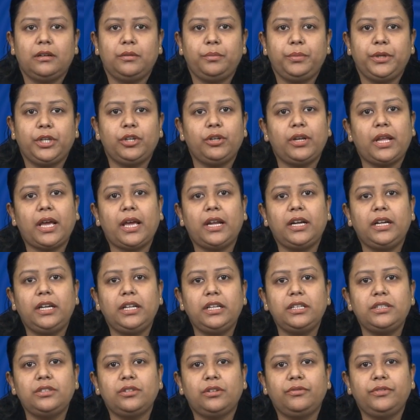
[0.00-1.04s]

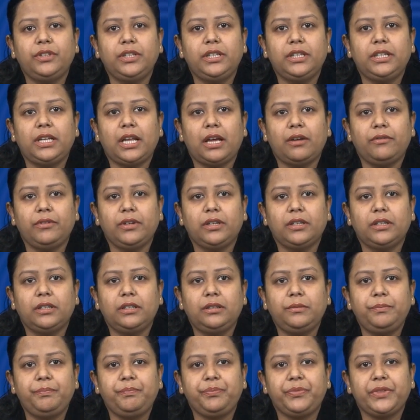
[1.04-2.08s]
Peculiarities of the
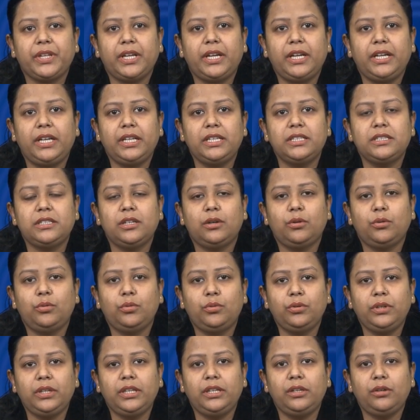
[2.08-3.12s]
clavicle: it is the
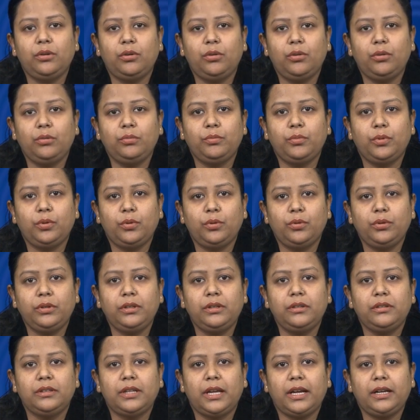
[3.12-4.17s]
only long bone
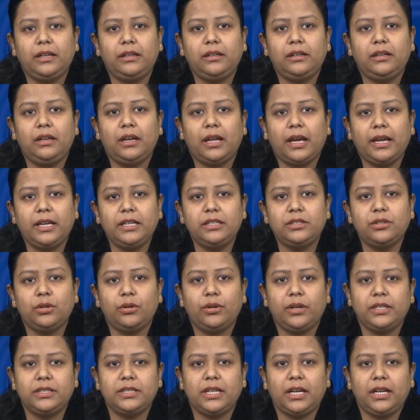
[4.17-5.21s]
that lies
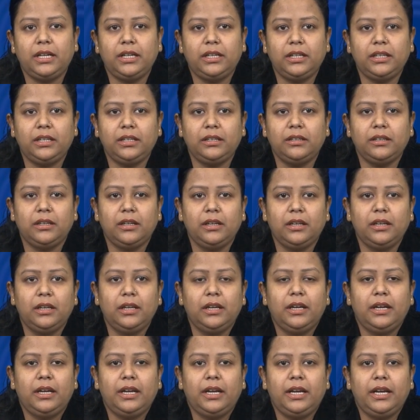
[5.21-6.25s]
horizontally.
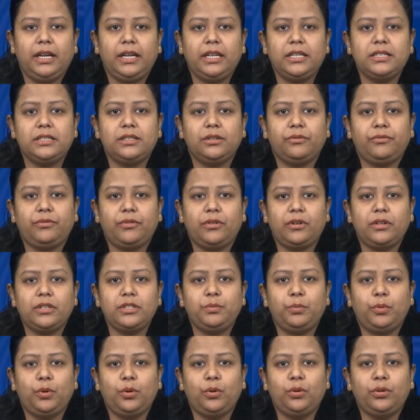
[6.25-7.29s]
It is the
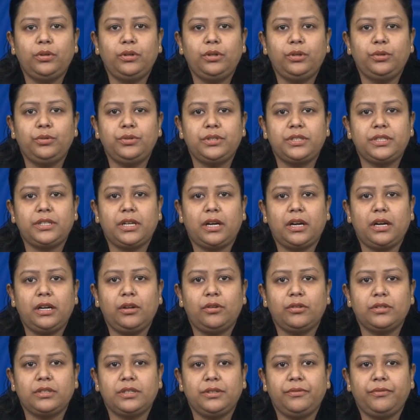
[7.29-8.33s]
first bone to
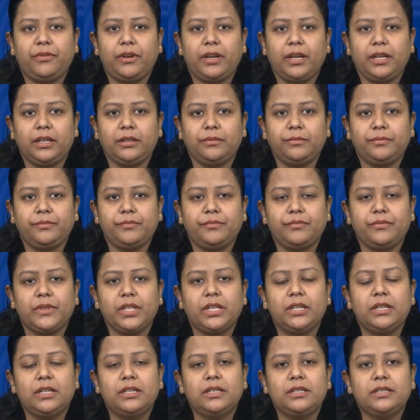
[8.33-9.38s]
start ossifying.
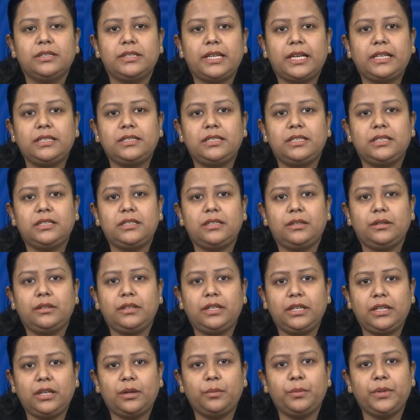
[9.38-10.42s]
Sex
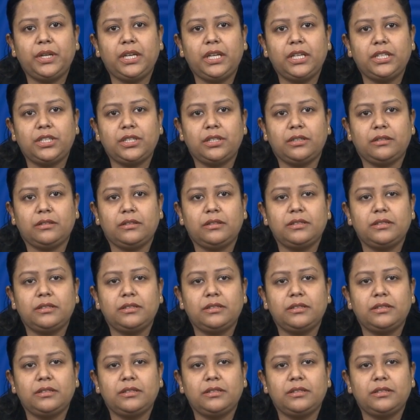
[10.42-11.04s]
determination.